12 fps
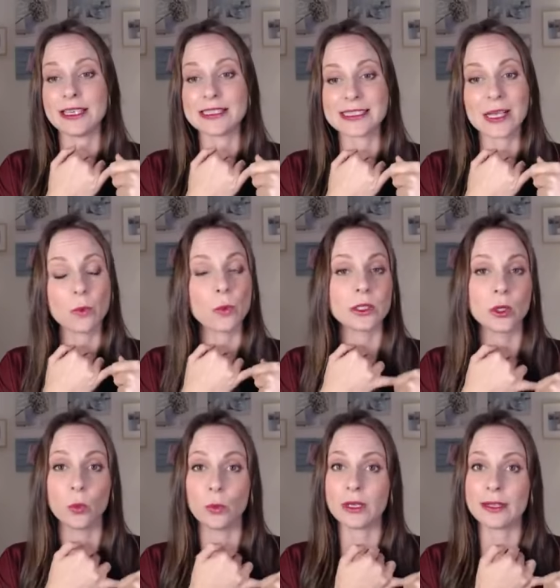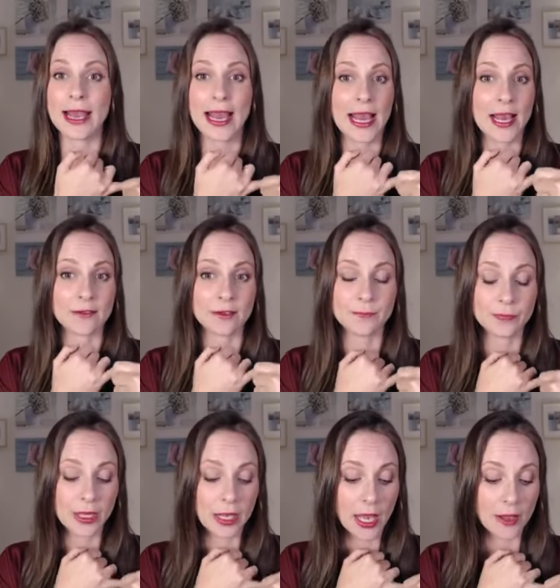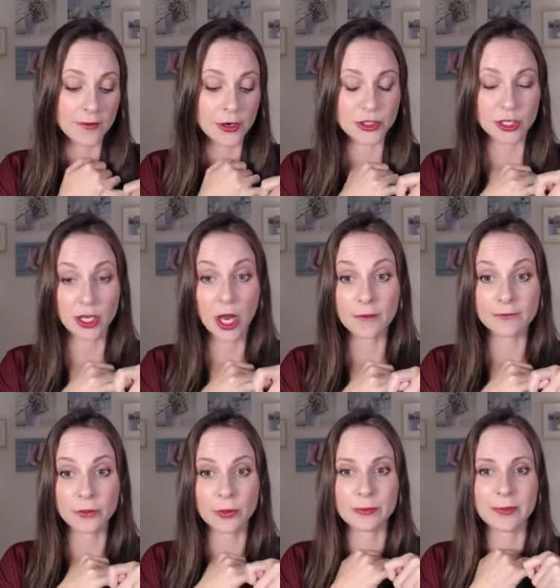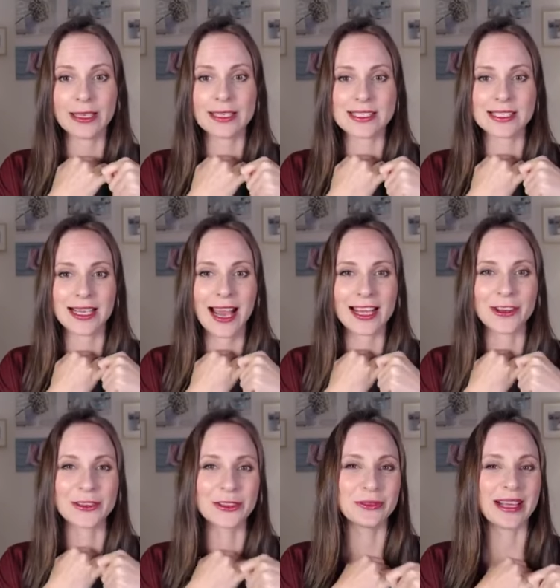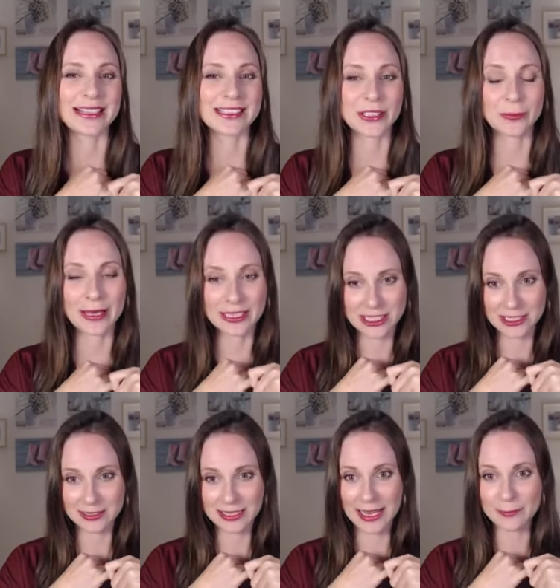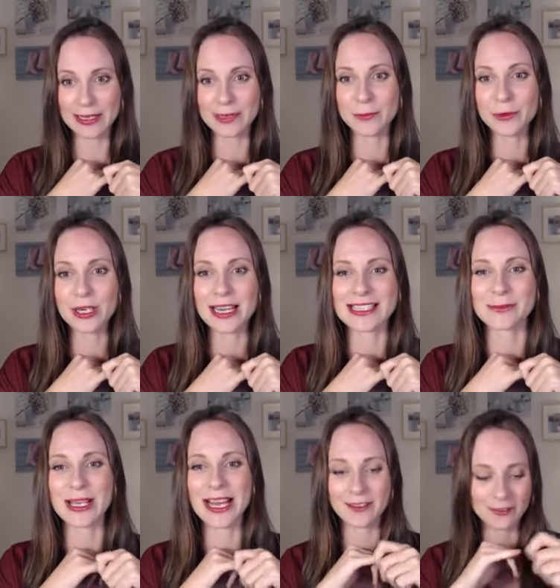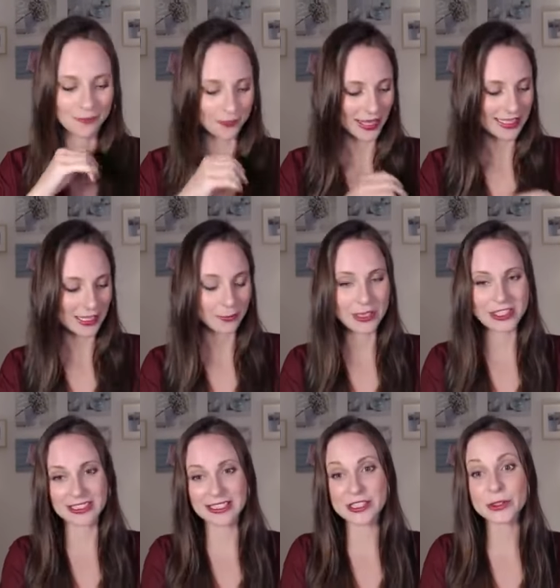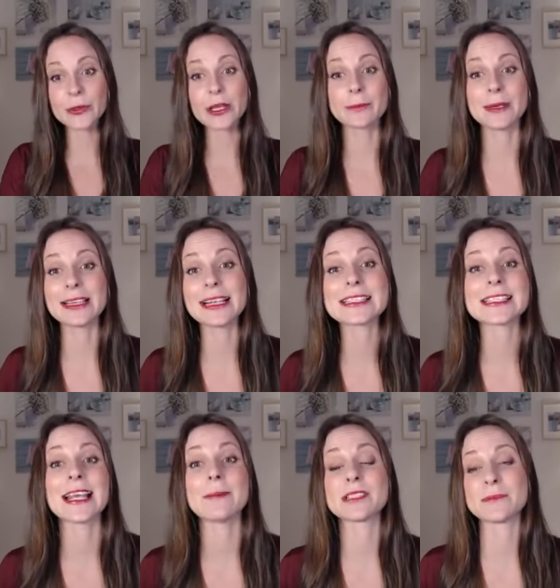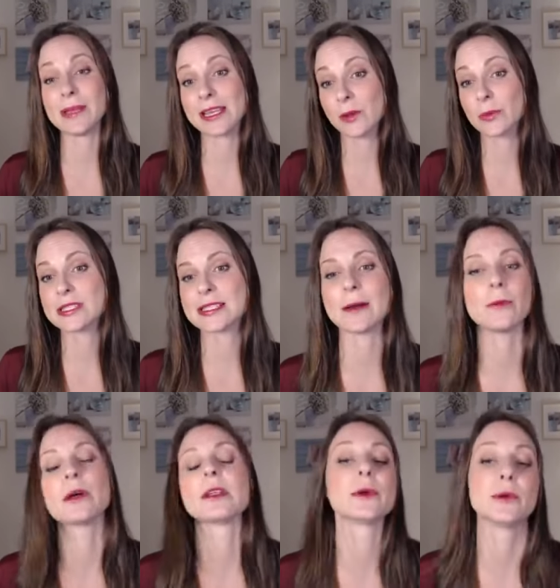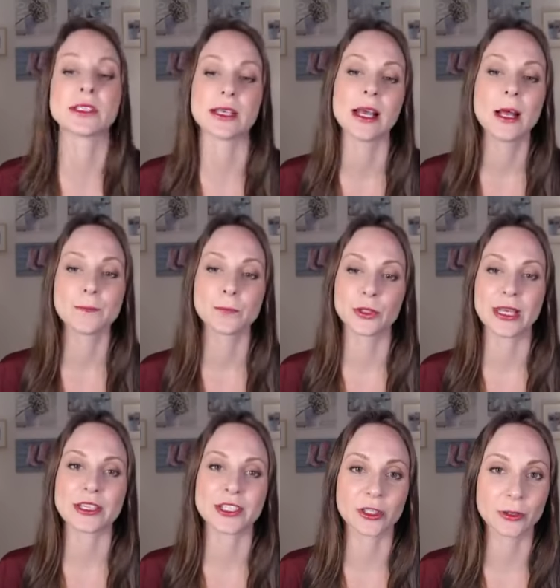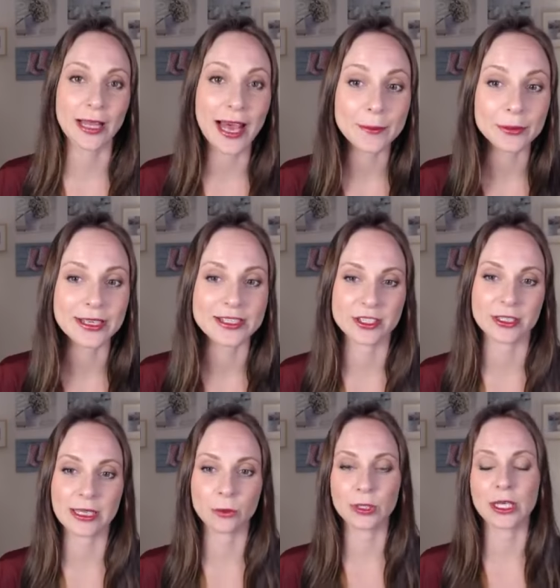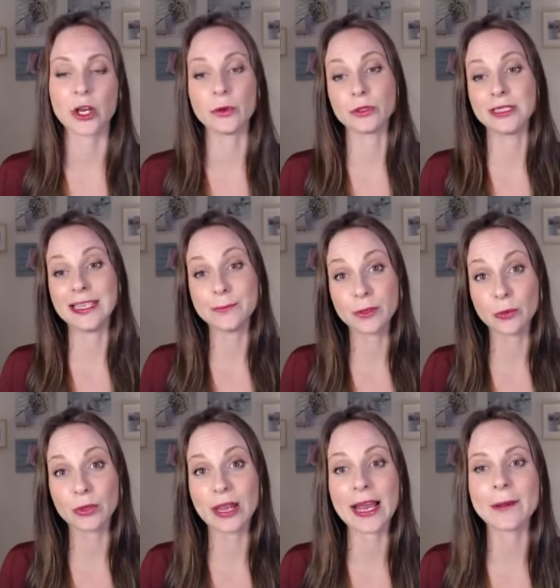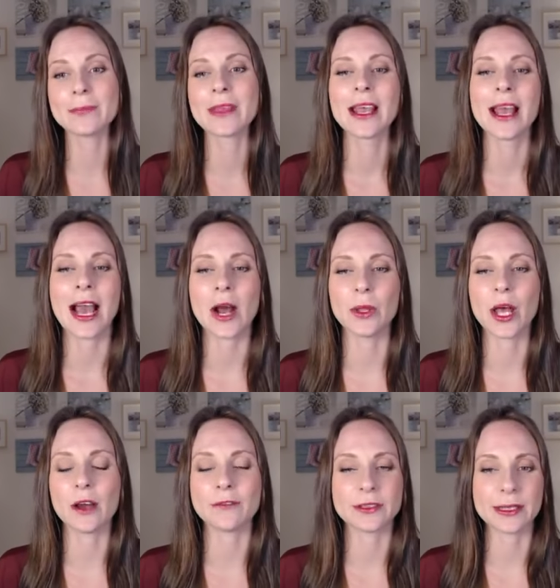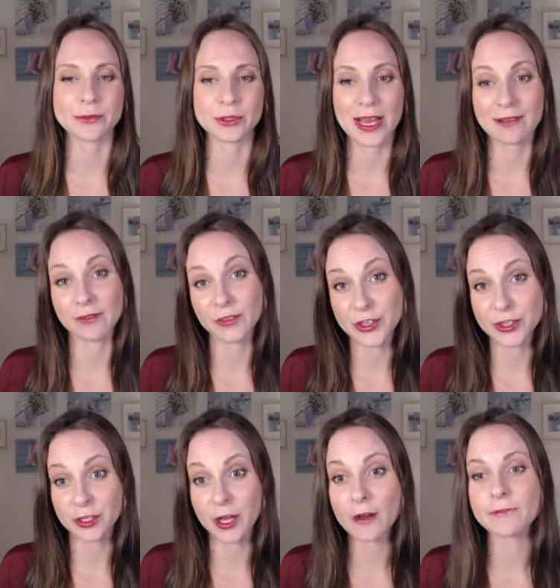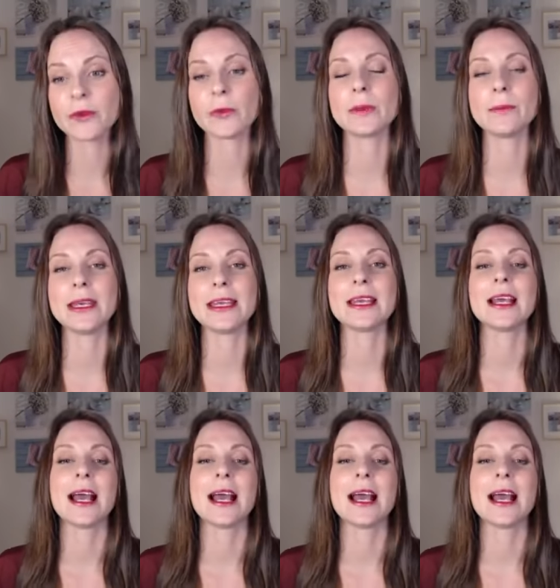is someone who want to have a virtual coffee with me, I don't do that so much time anymore as our mission is growing. But let's say I'm speaking with someone who's a potential collaborator and I want to go deeper with them, I will offer them to have a virtual coffee with me.